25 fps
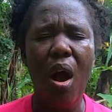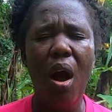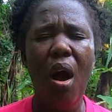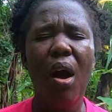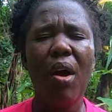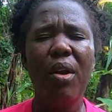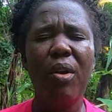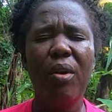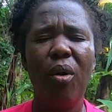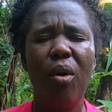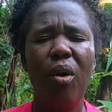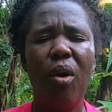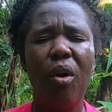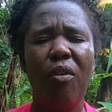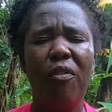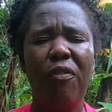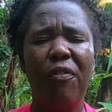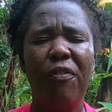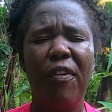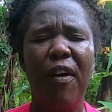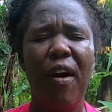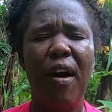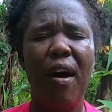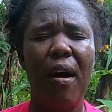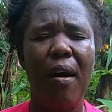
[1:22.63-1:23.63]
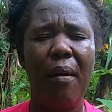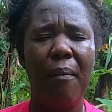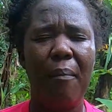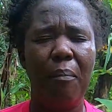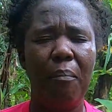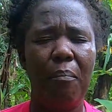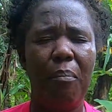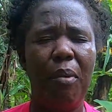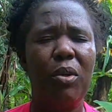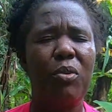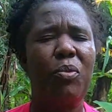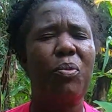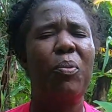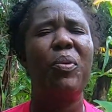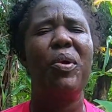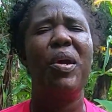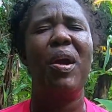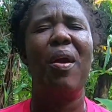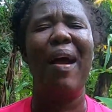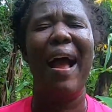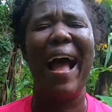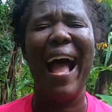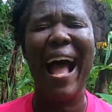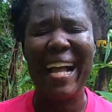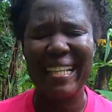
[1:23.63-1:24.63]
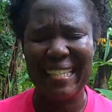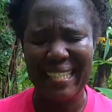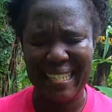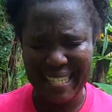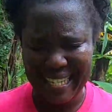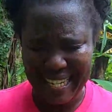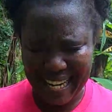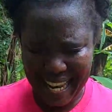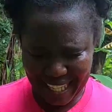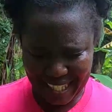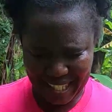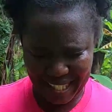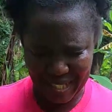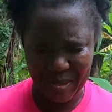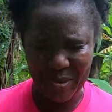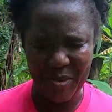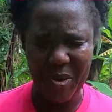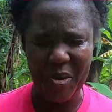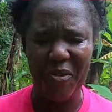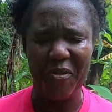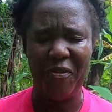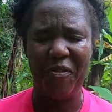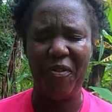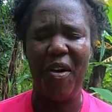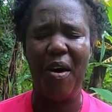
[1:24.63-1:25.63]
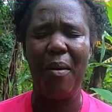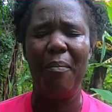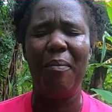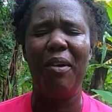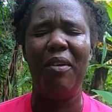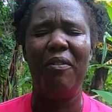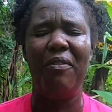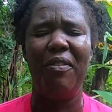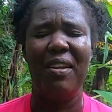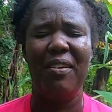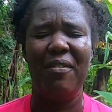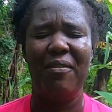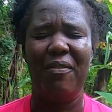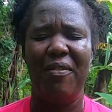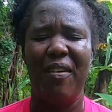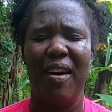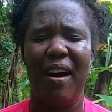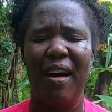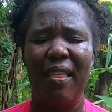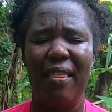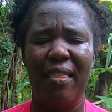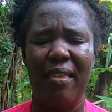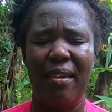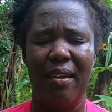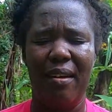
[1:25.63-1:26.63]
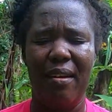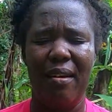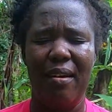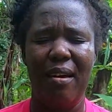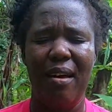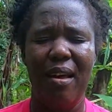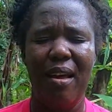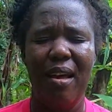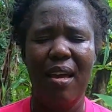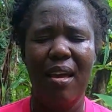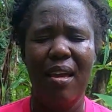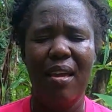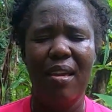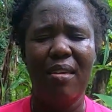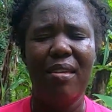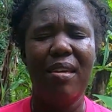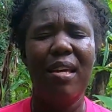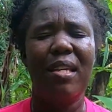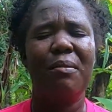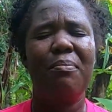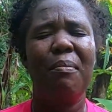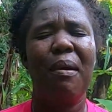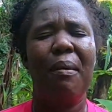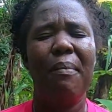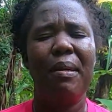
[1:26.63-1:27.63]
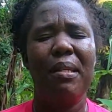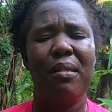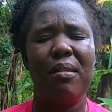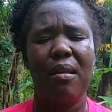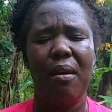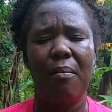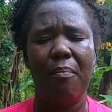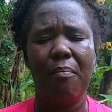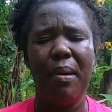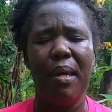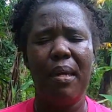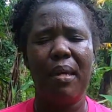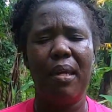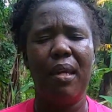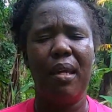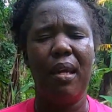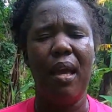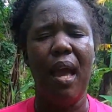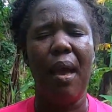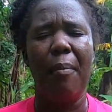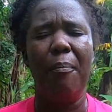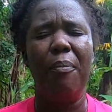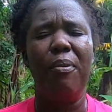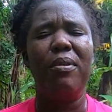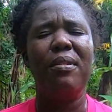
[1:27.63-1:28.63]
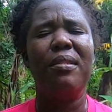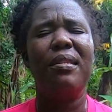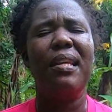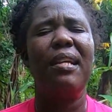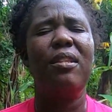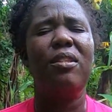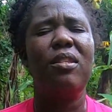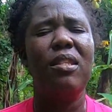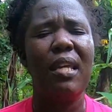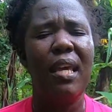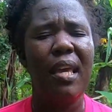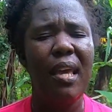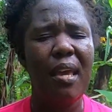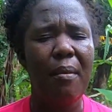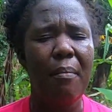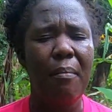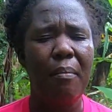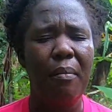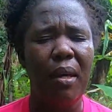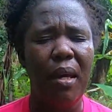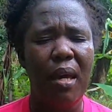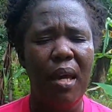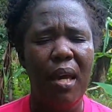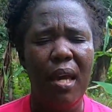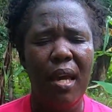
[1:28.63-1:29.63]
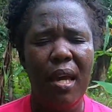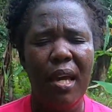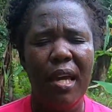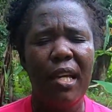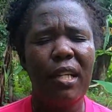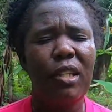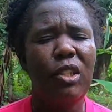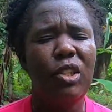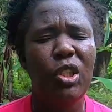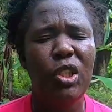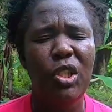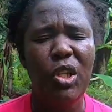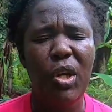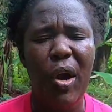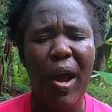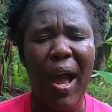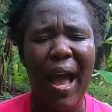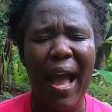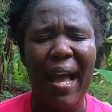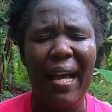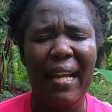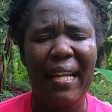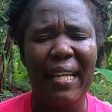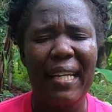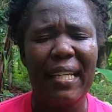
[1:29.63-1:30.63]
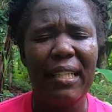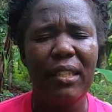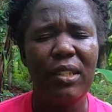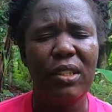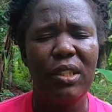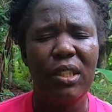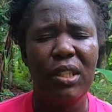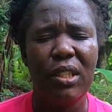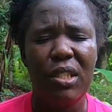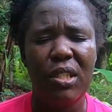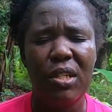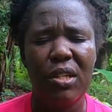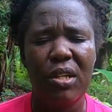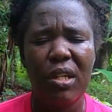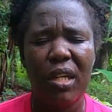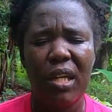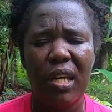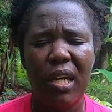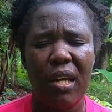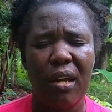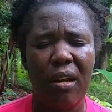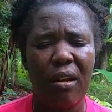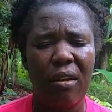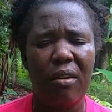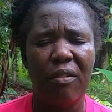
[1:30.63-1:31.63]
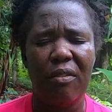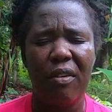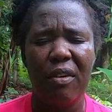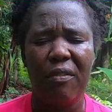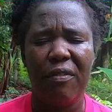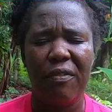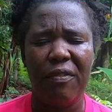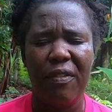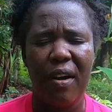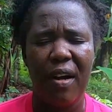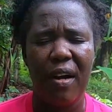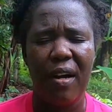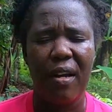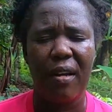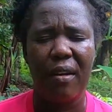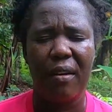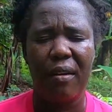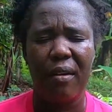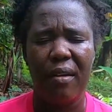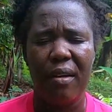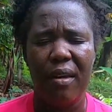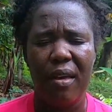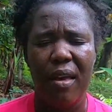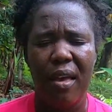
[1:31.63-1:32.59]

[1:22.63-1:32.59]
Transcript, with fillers: on our farm, but we are at next door farm, loving Father. Yes, my Mr. Becky, I present him into your and into your care, loving Father.